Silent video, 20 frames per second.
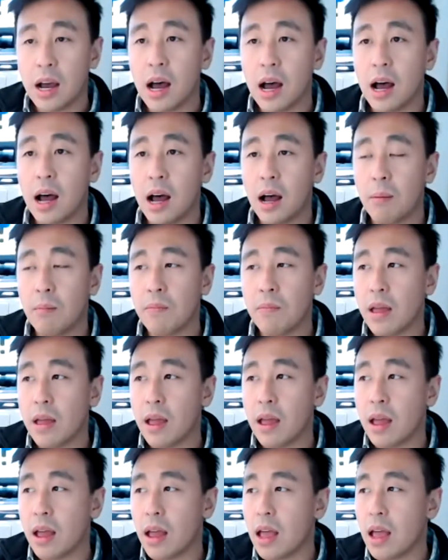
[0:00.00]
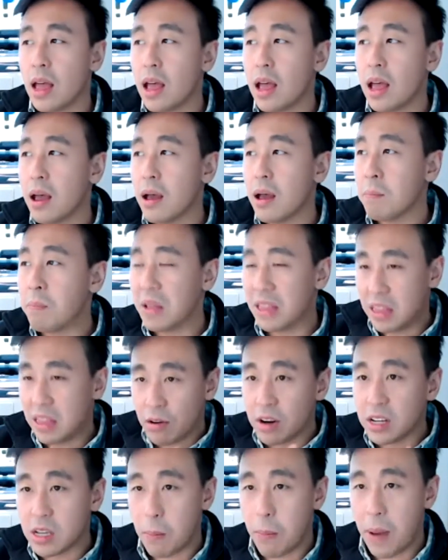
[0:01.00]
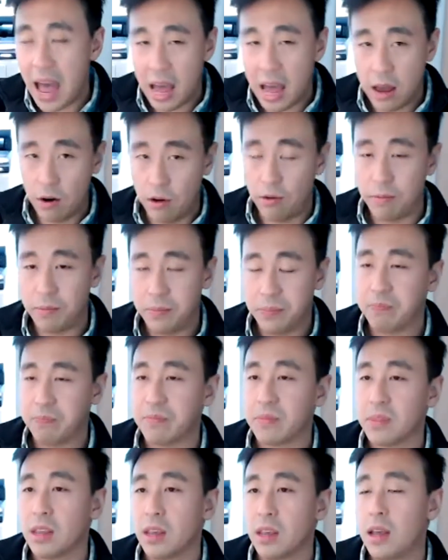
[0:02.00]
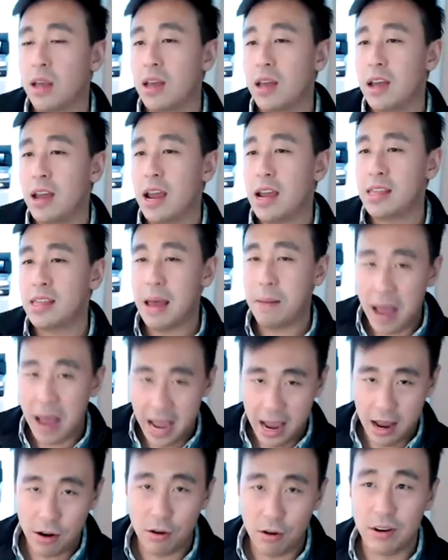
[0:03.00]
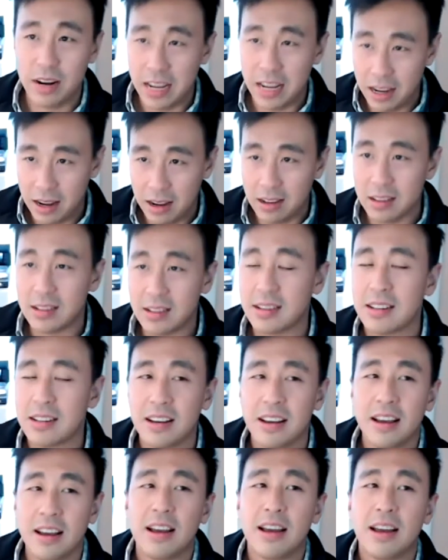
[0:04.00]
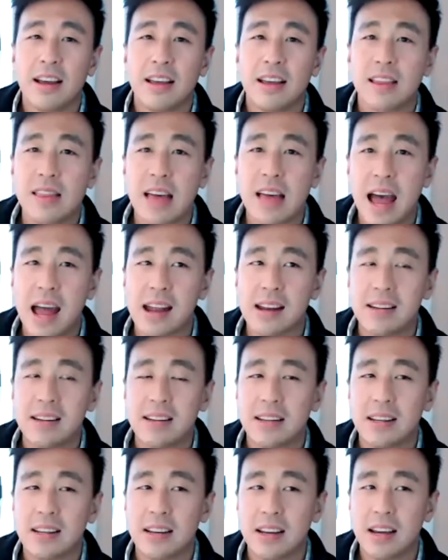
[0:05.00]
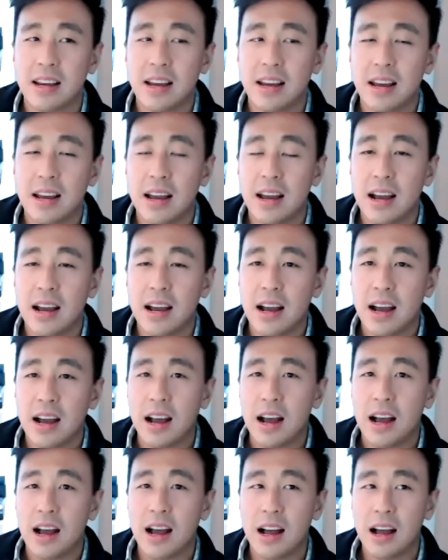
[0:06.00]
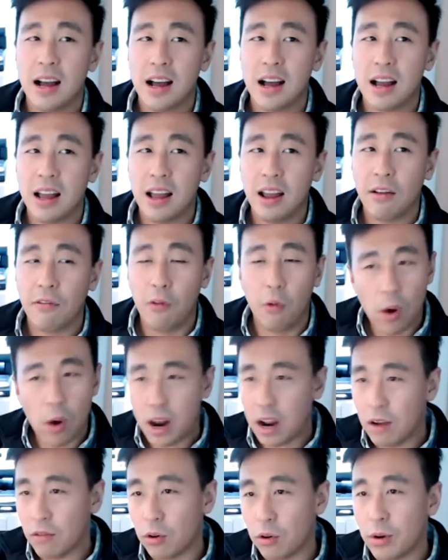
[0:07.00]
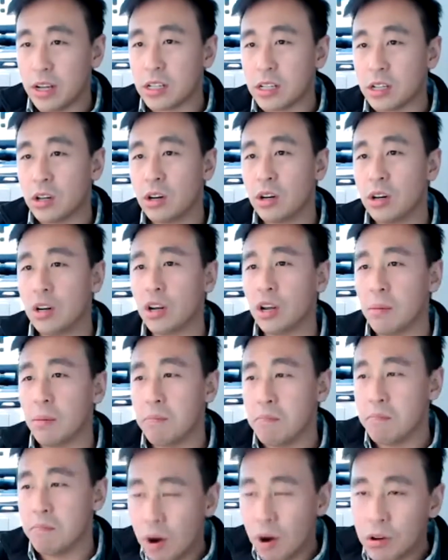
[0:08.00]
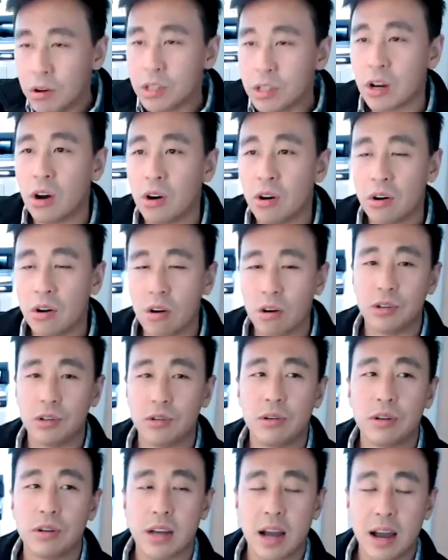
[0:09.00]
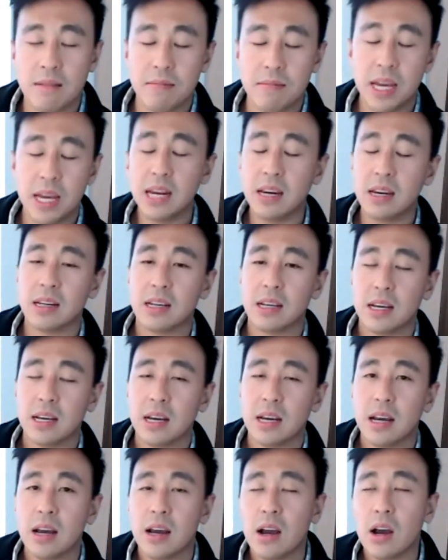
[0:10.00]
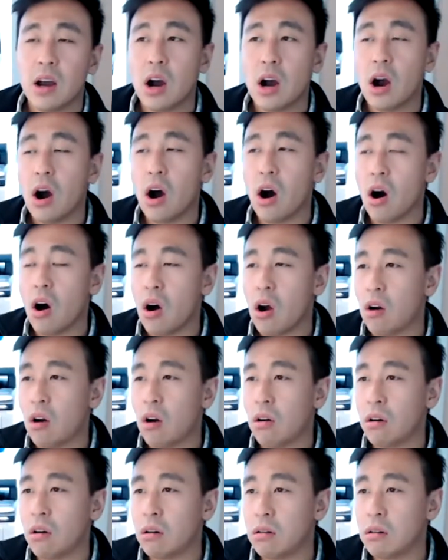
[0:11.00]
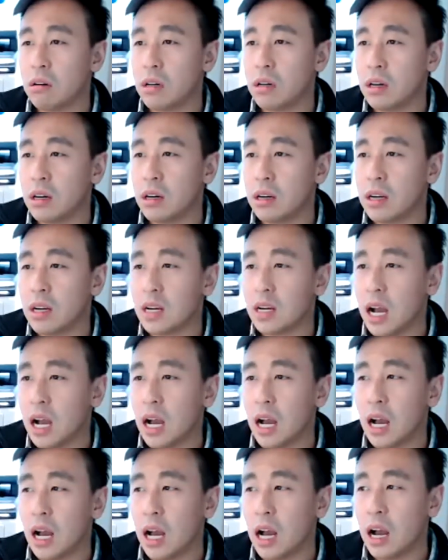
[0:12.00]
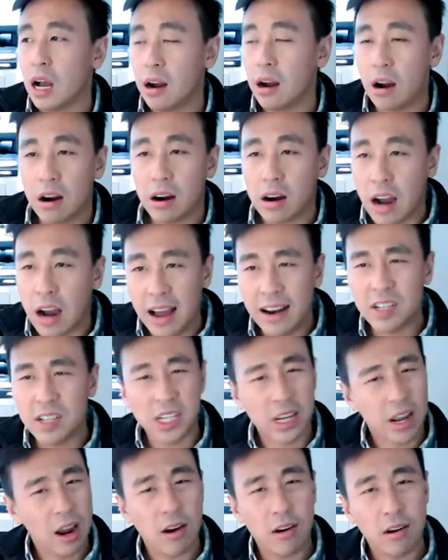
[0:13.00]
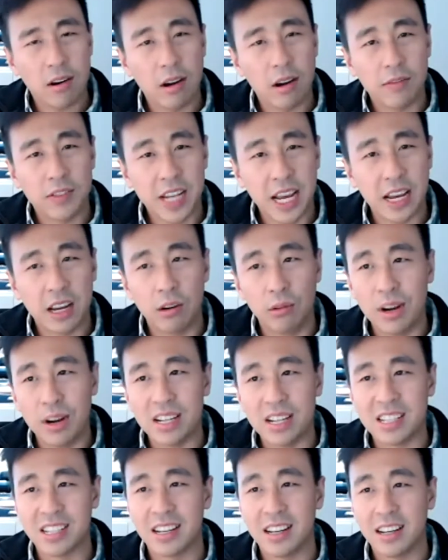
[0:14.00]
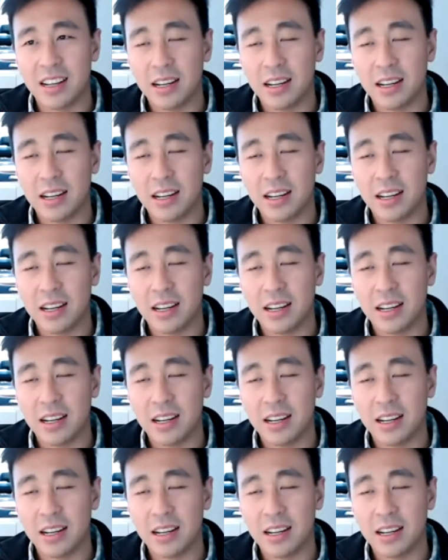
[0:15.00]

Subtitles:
But there is a pattern. And that pattern is that for whatever reason, most Hong Kong students I meet are kind of scared of taking risk.